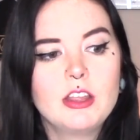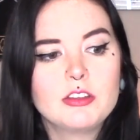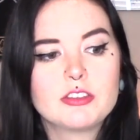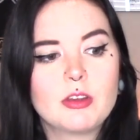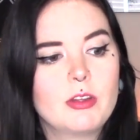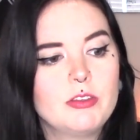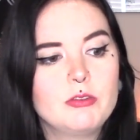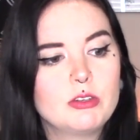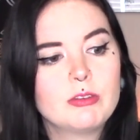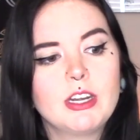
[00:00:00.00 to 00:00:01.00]
so if you
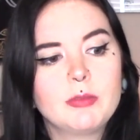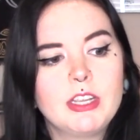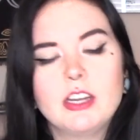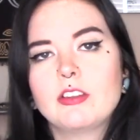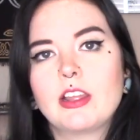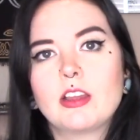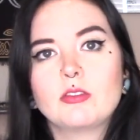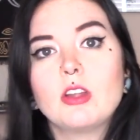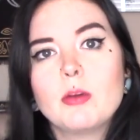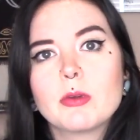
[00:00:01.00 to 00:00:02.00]
do randomly hear like
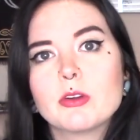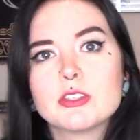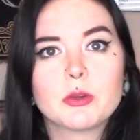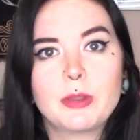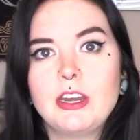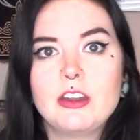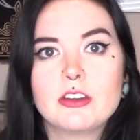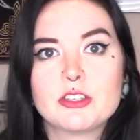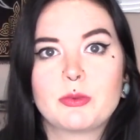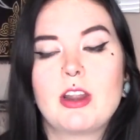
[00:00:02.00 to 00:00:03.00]
lawnmowers or weed
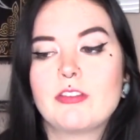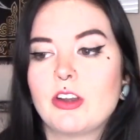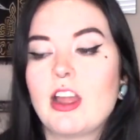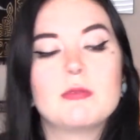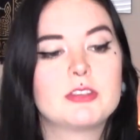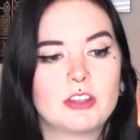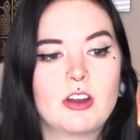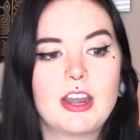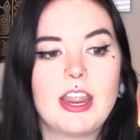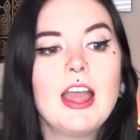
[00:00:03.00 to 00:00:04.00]
eaters or whatever, I'm
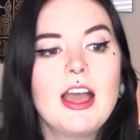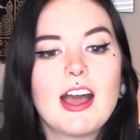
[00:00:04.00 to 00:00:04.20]
sorry.